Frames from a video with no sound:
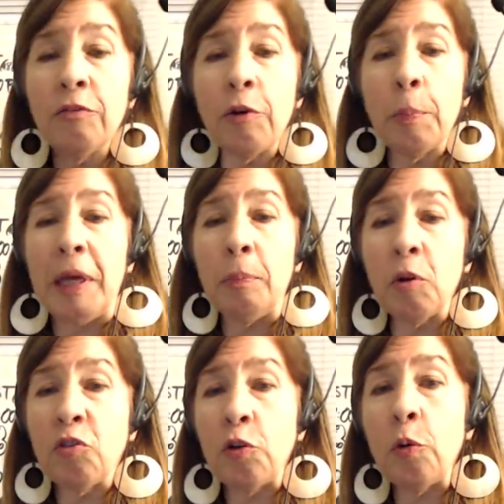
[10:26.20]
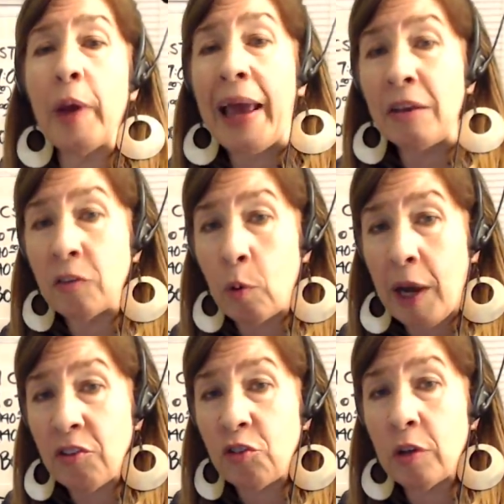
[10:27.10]
for people to ask
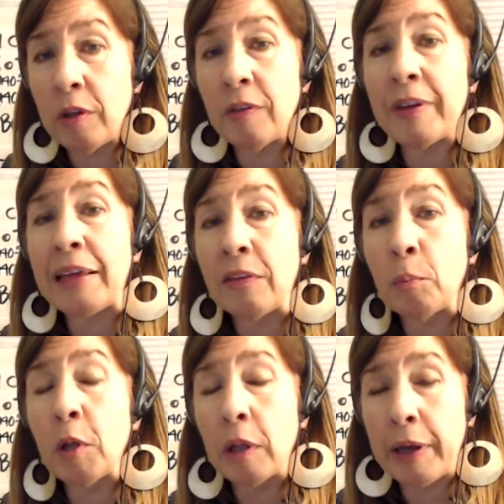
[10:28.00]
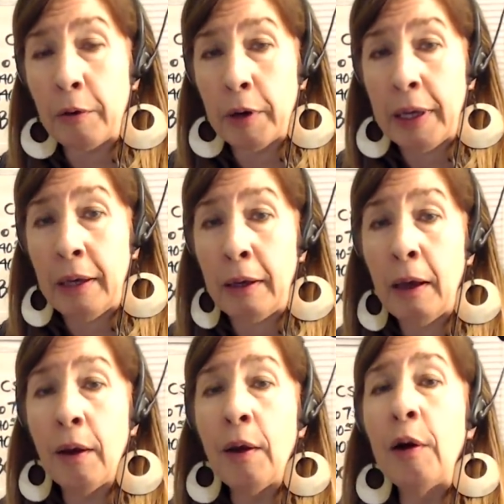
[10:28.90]
questions, get some clarity,
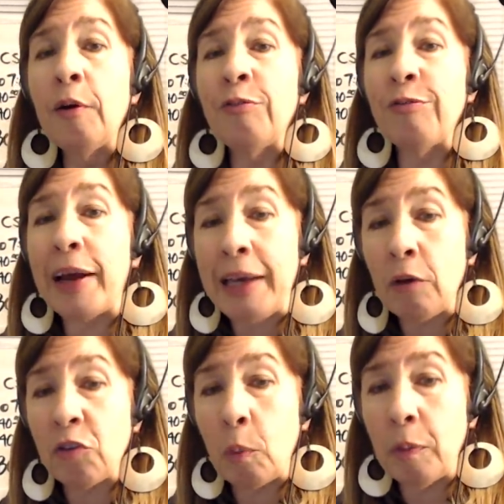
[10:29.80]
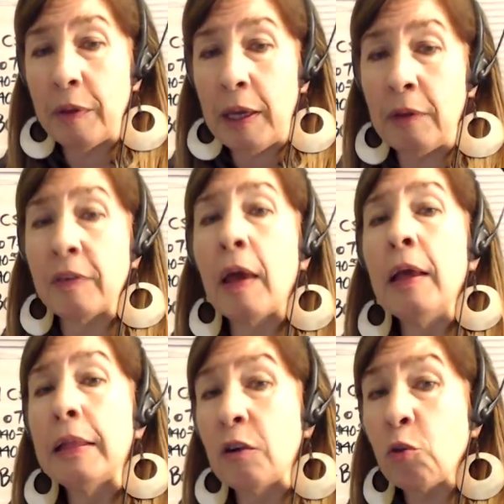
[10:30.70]
find out some things.
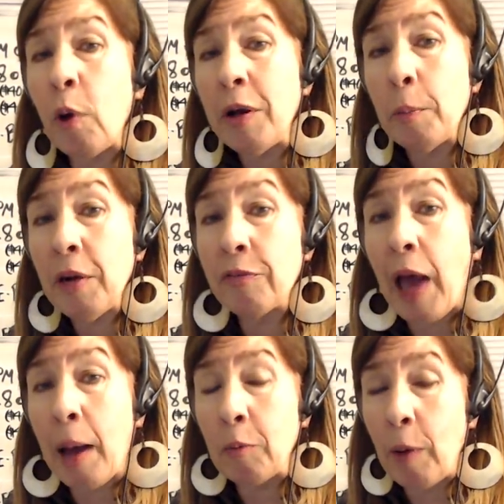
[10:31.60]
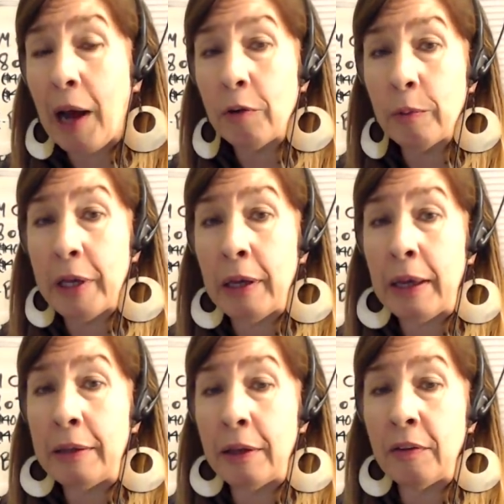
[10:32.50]
There's quite a bit of camaraderie
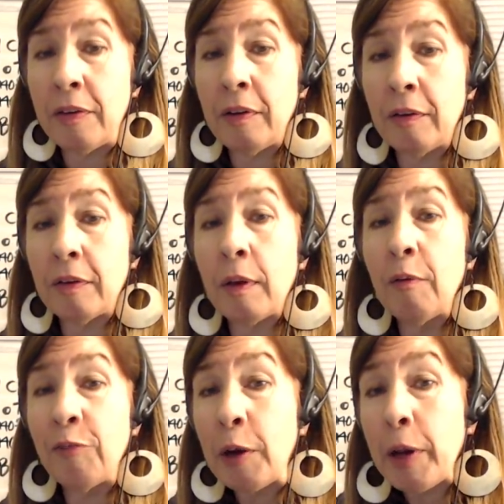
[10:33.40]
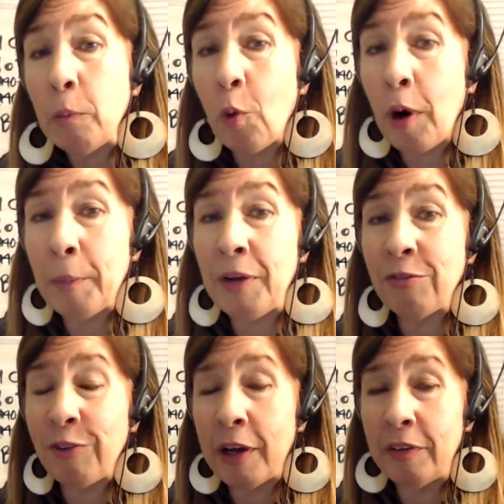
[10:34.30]
in this. It's very warm and
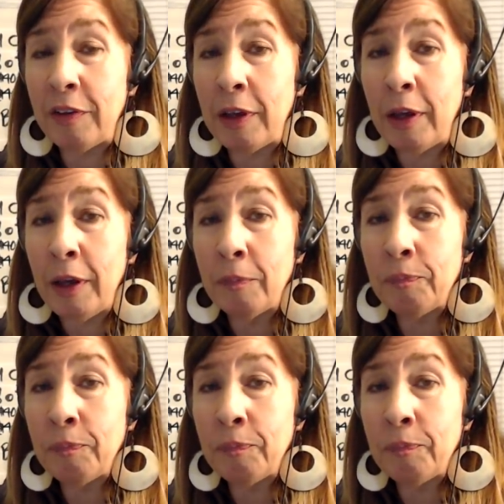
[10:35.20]
fuzzy.